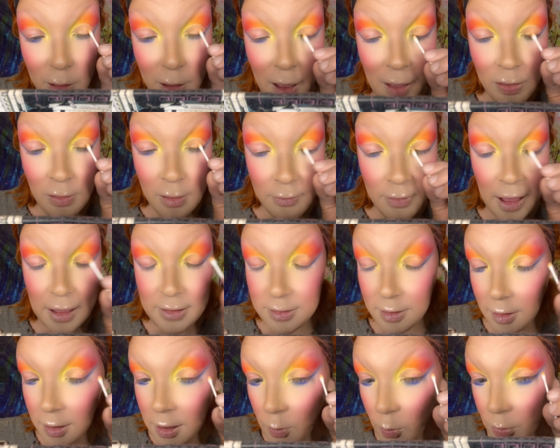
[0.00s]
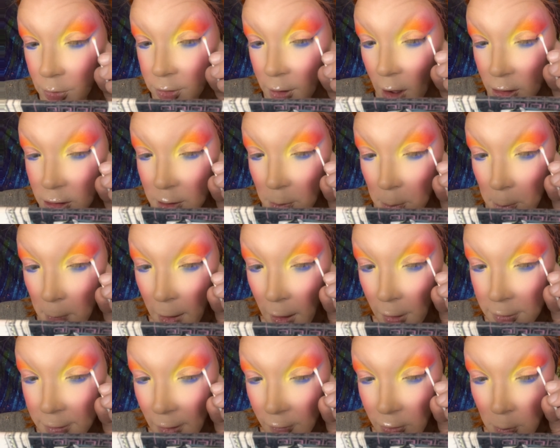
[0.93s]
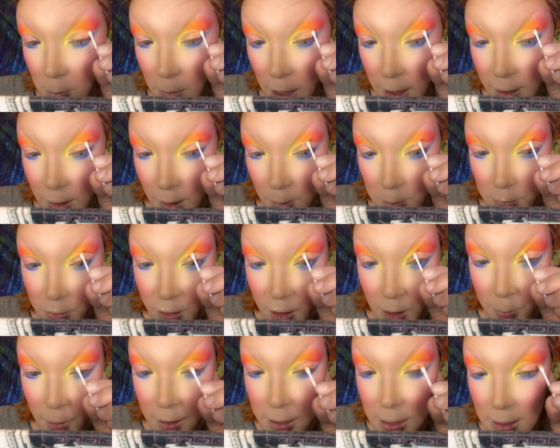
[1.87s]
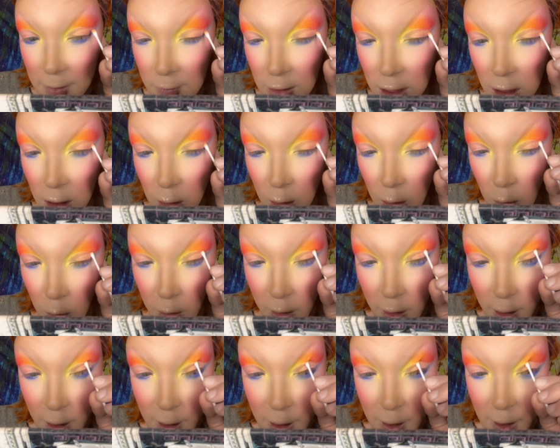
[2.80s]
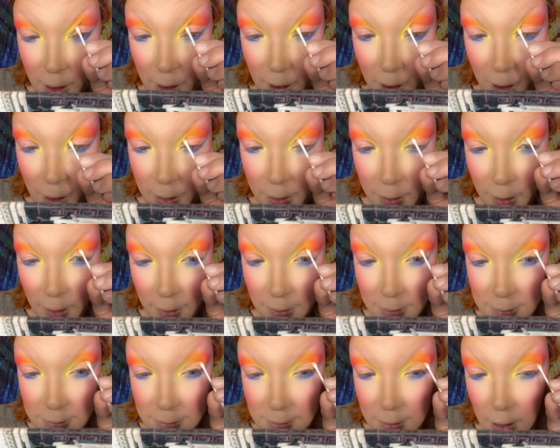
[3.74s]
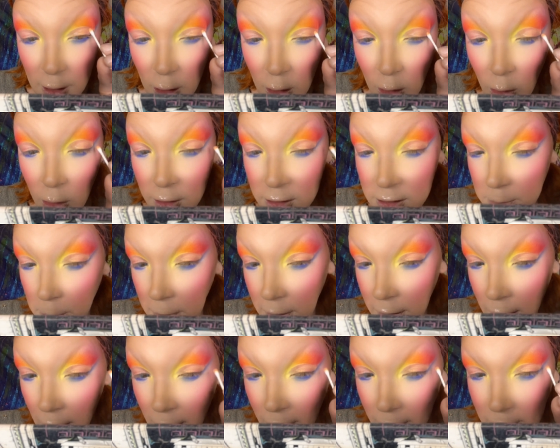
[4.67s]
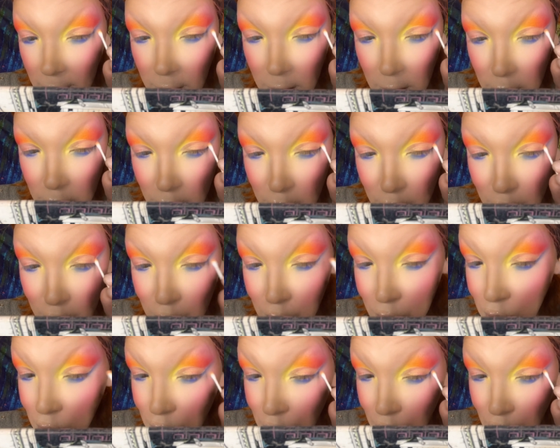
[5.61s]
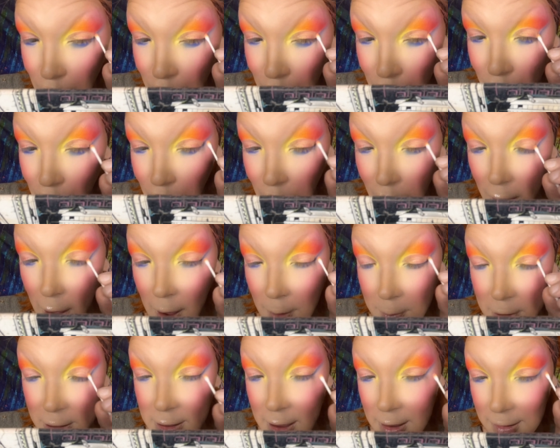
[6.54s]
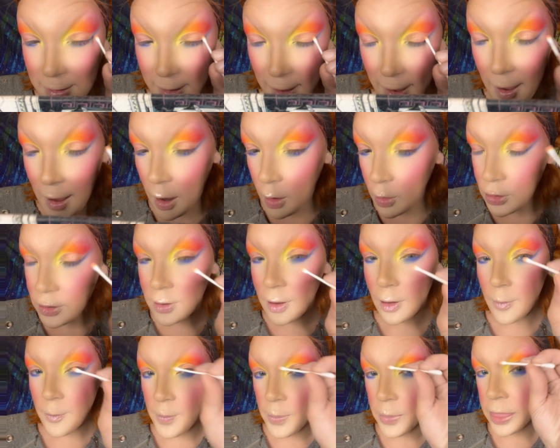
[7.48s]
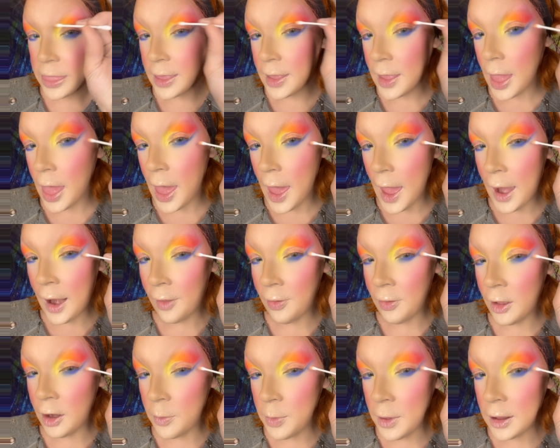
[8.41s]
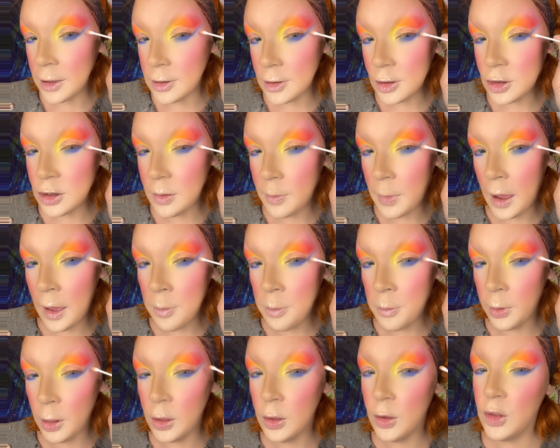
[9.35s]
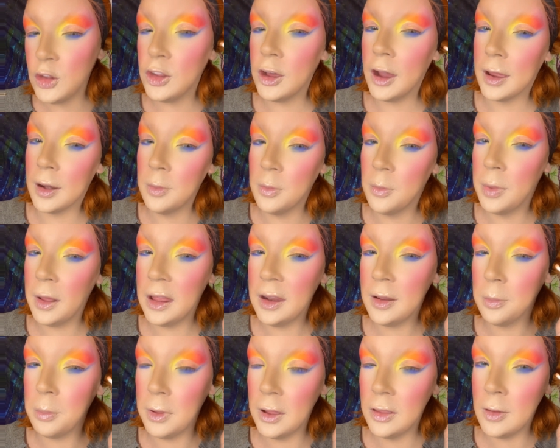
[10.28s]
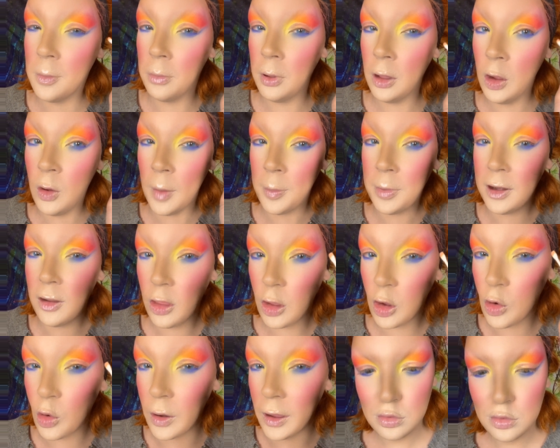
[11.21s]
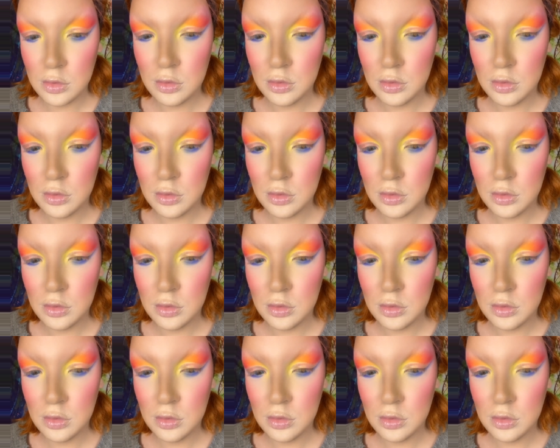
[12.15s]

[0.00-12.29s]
And the Vaseline will start to melt down the makeup, thereby giving you a nice crisp line. I'm going to take it out a little bit to my blue so I can blend the blue up into the green.